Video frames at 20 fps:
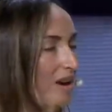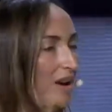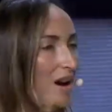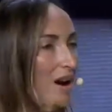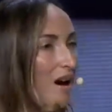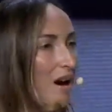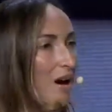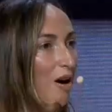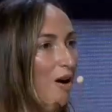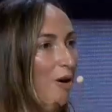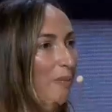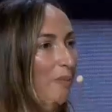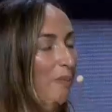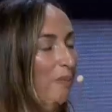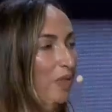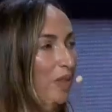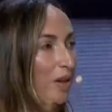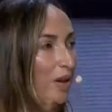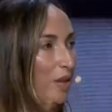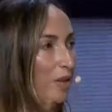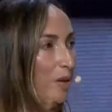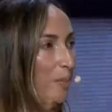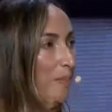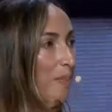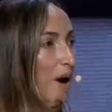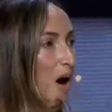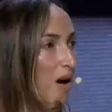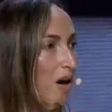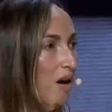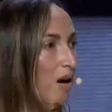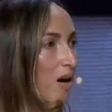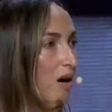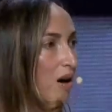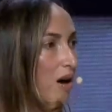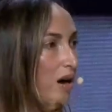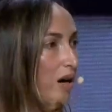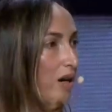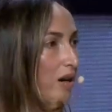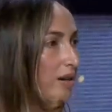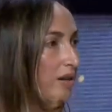the
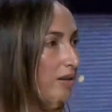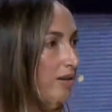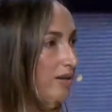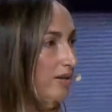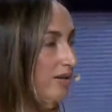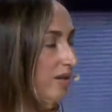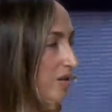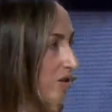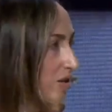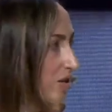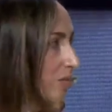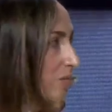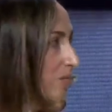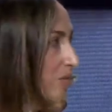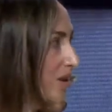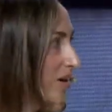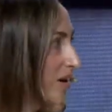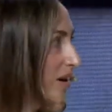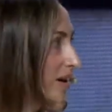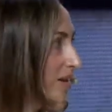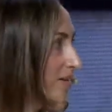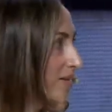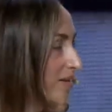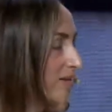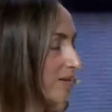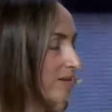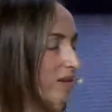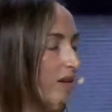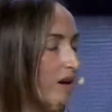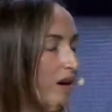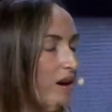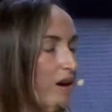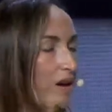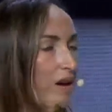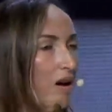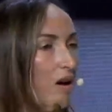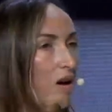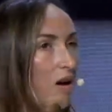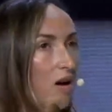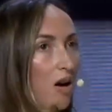PACCAR decision,
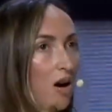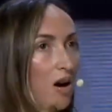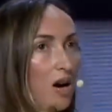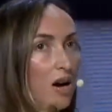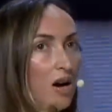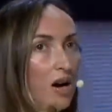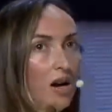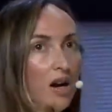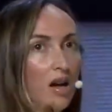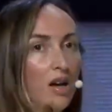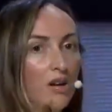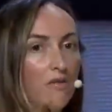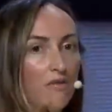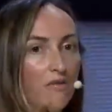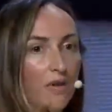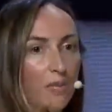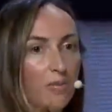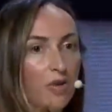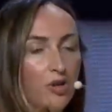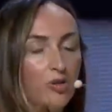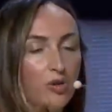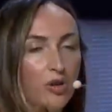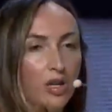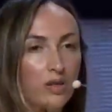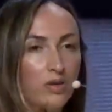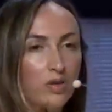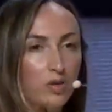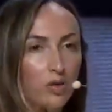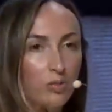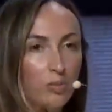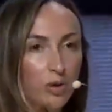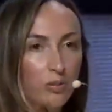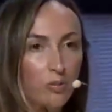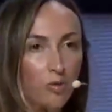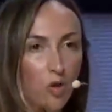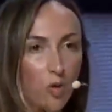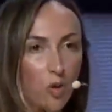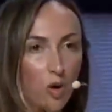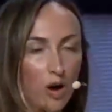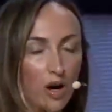P-A-C-C-A-R, from the UK Supreme
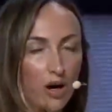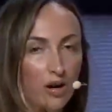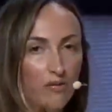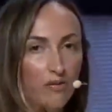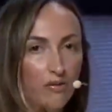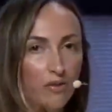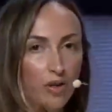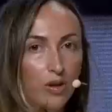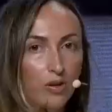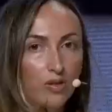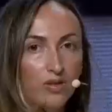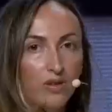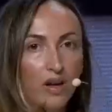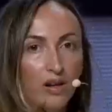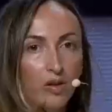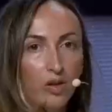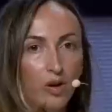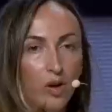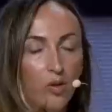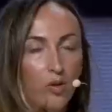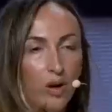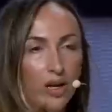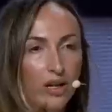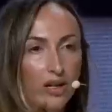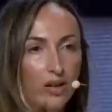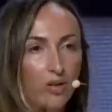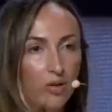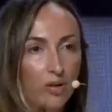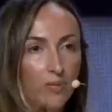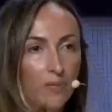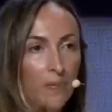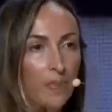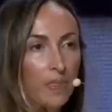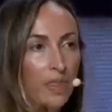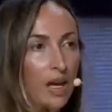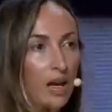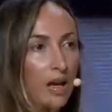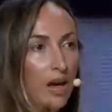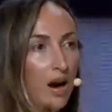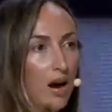Court, for those that know it,
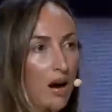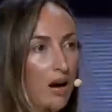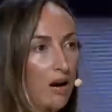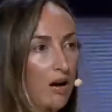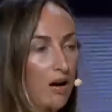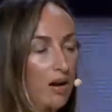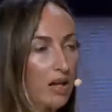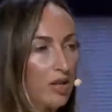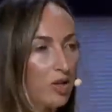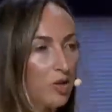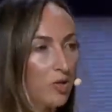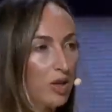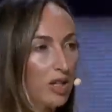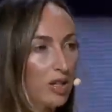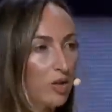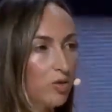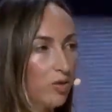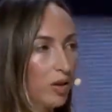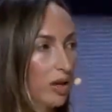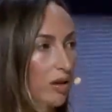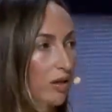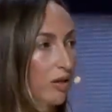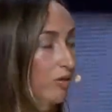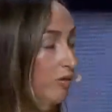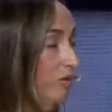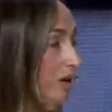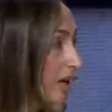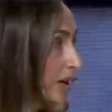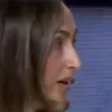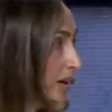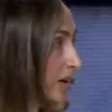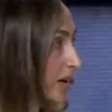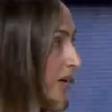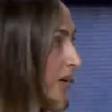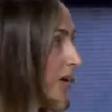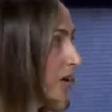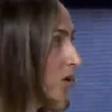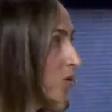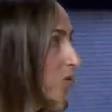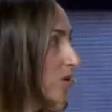in 2023,
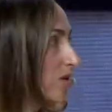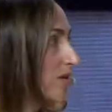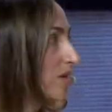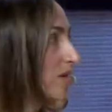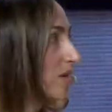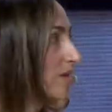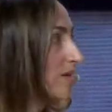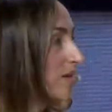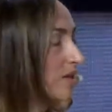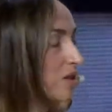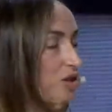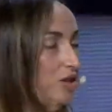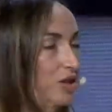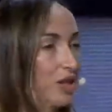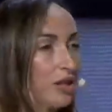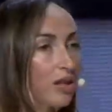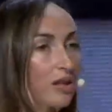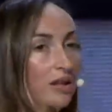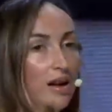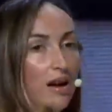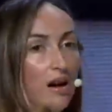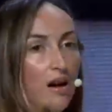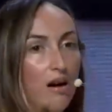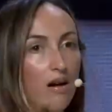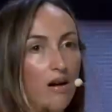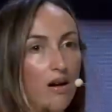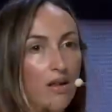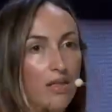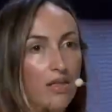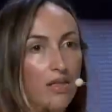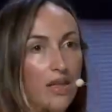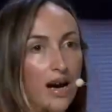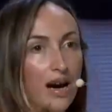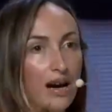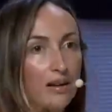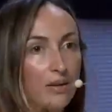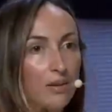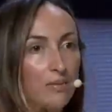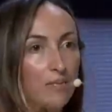was a decision that